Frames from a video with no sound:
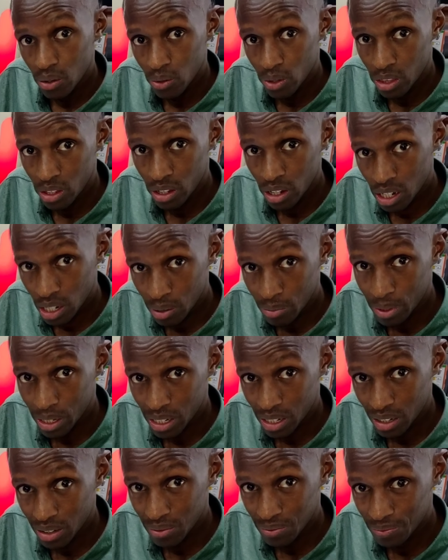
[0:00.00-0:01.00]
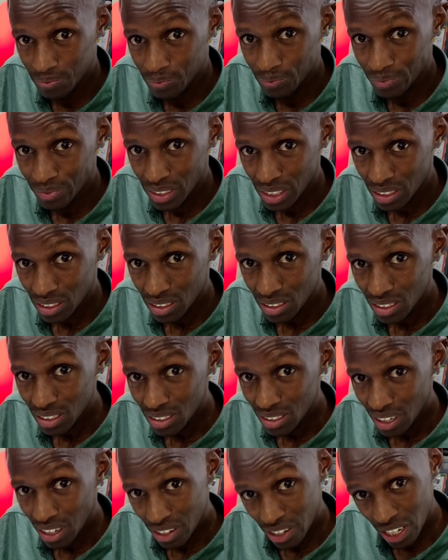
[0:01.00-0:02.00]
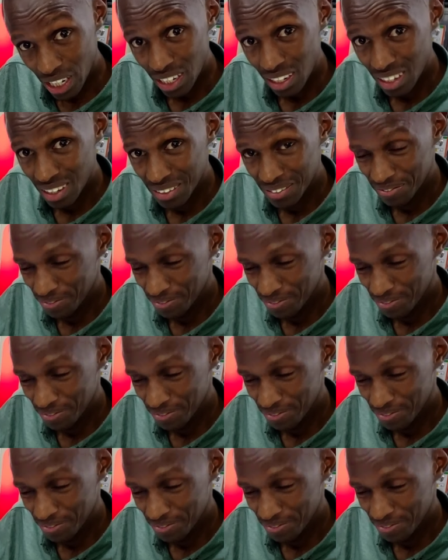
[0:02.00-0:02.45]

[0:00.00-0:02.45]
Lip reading: with your camera. Yeah.